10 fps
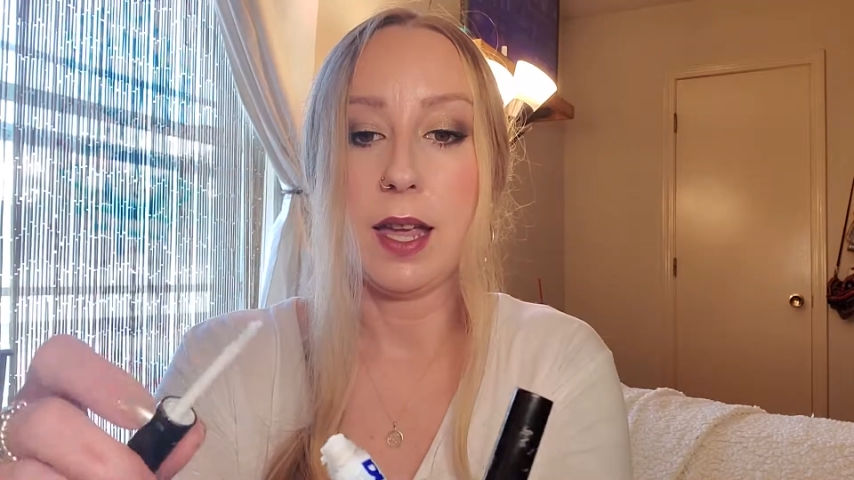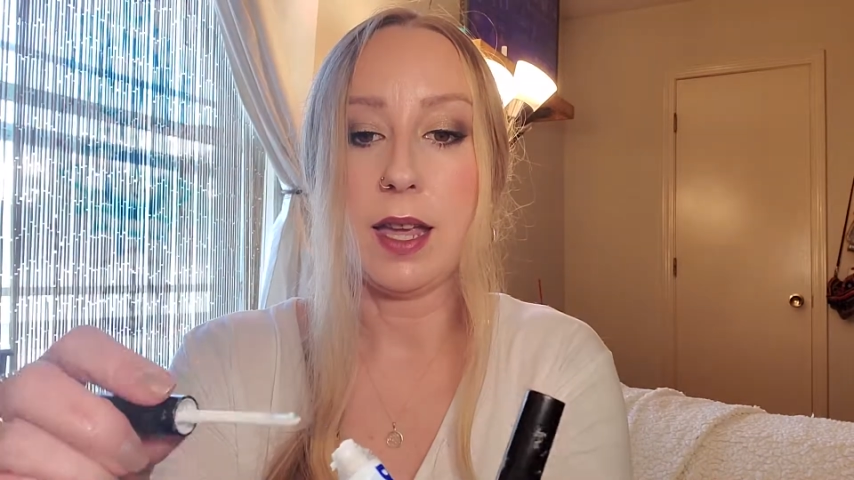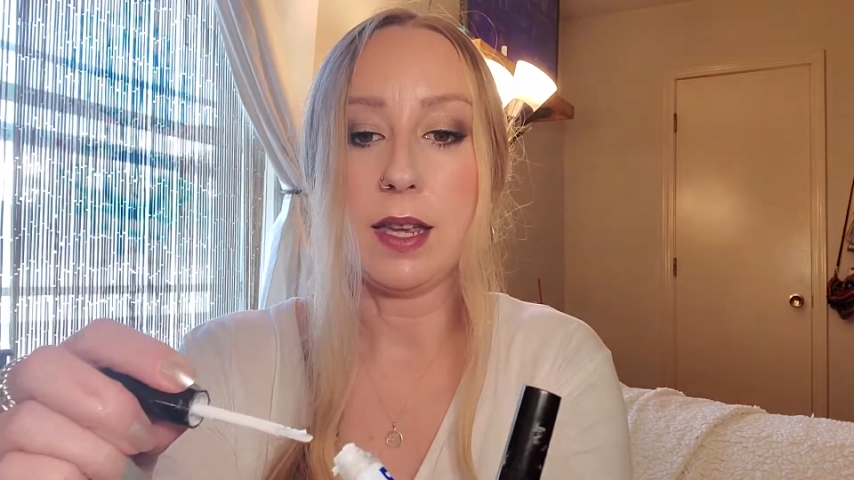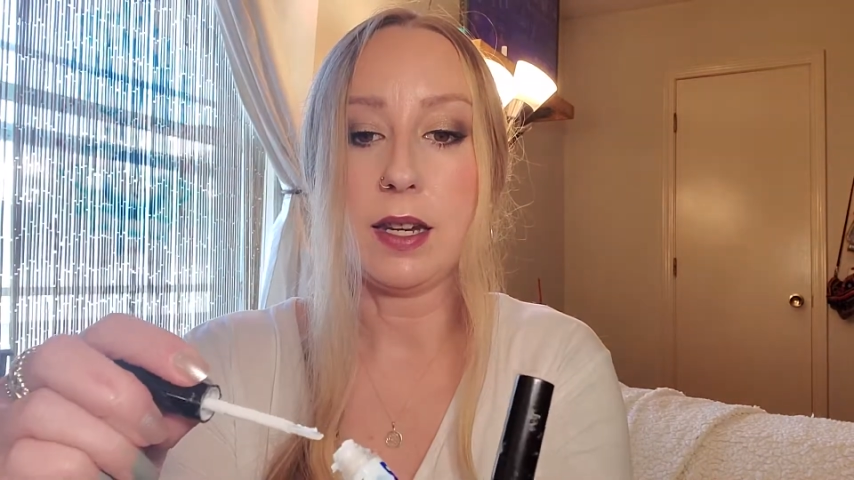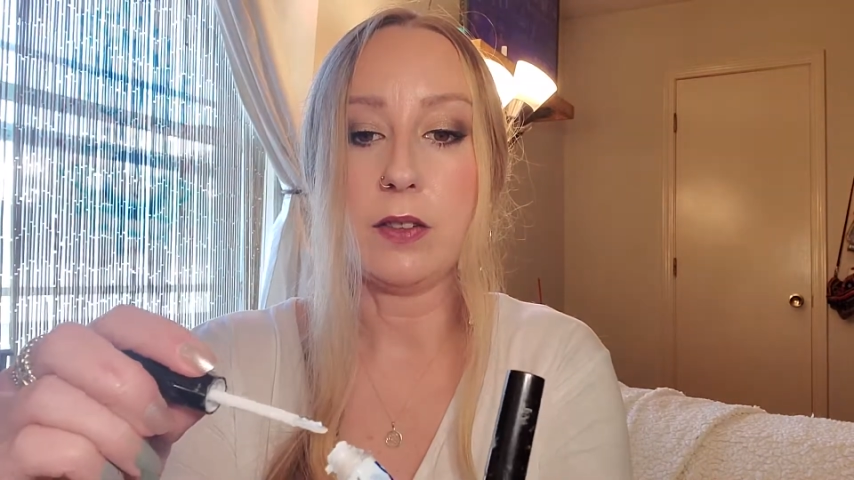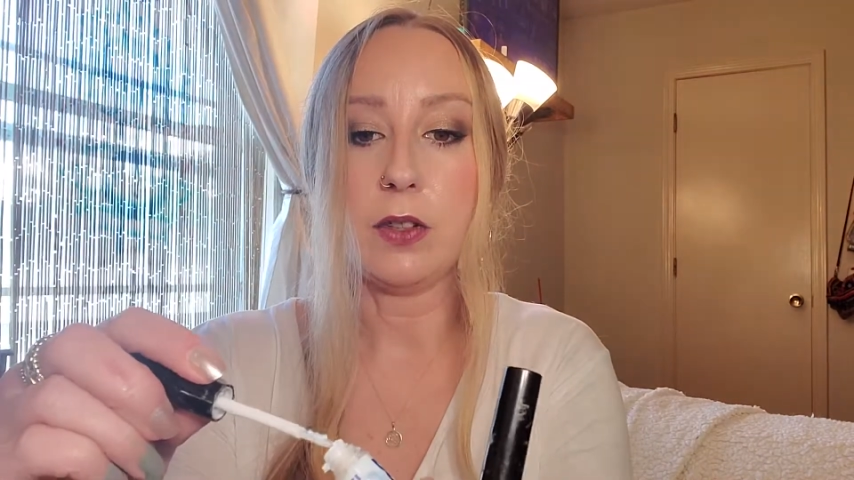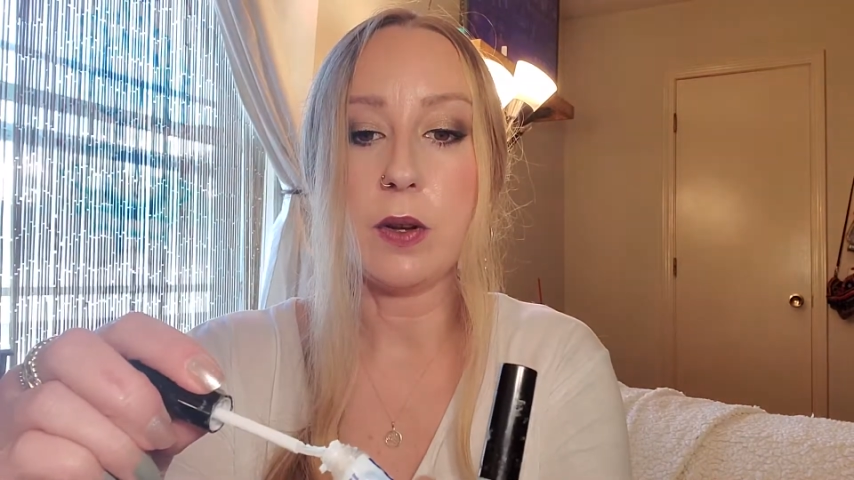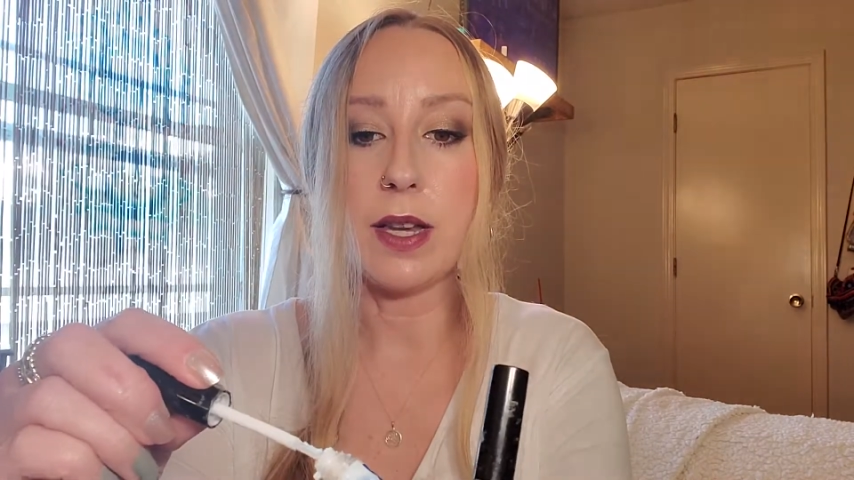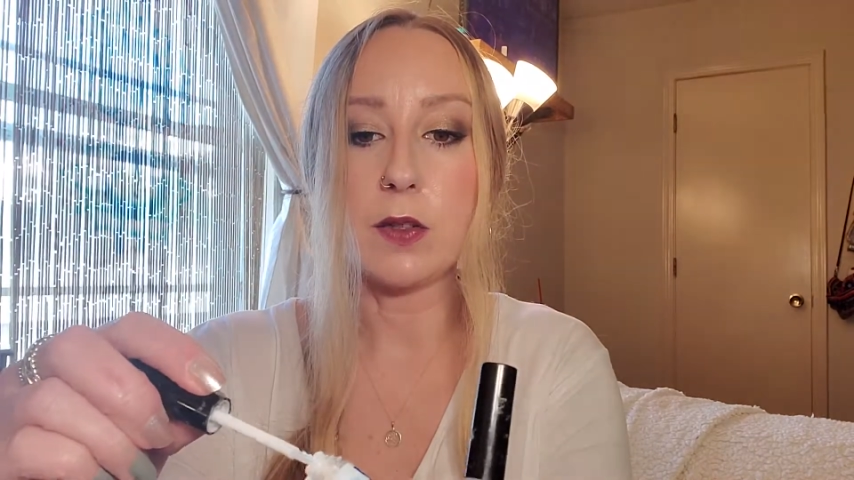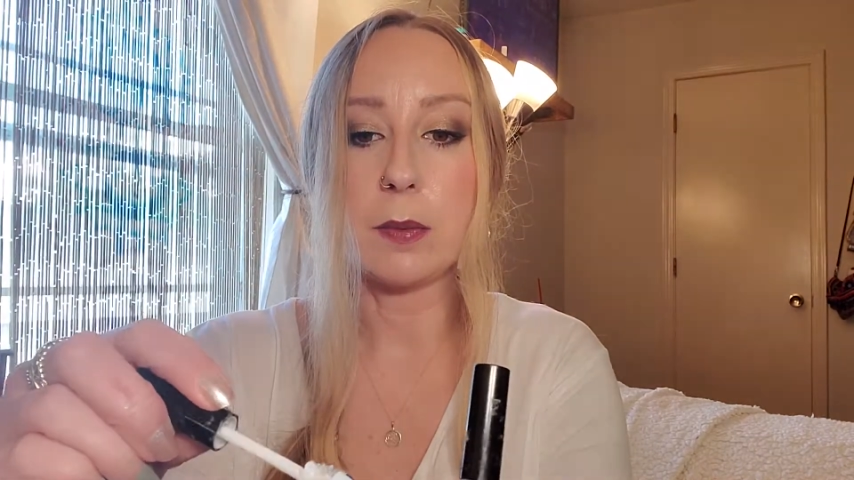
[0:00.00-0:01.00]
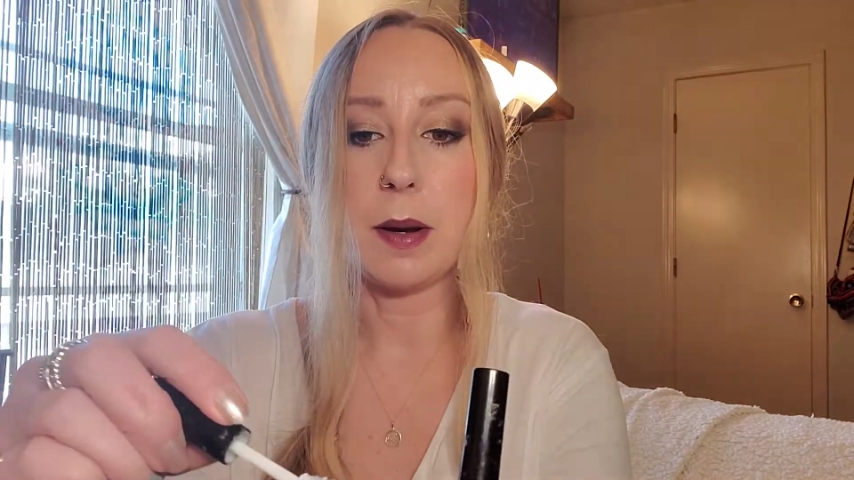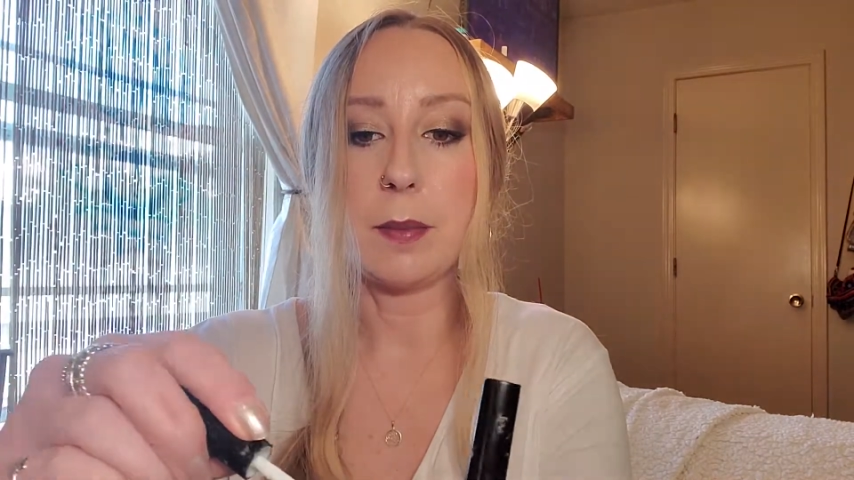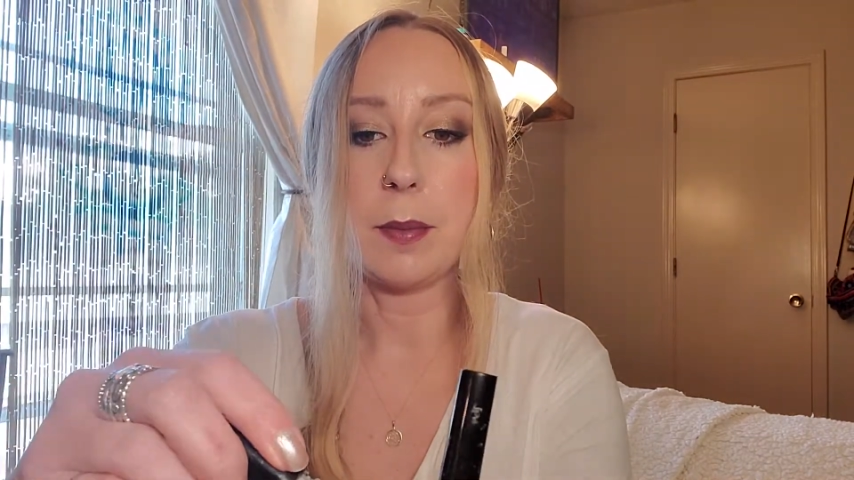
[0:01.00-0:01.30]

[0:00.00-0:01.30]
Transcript: And if you guys remember